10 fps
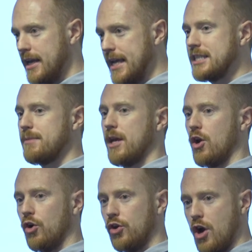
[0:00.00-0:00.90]
needs to be
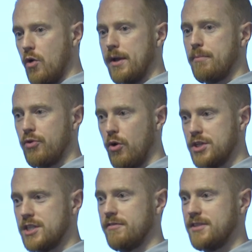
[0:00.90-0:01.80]
an ongoing
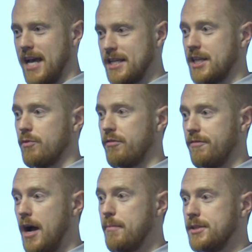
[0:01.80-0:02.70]
process of testing and
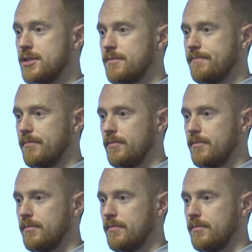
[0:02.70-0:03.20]
refinement.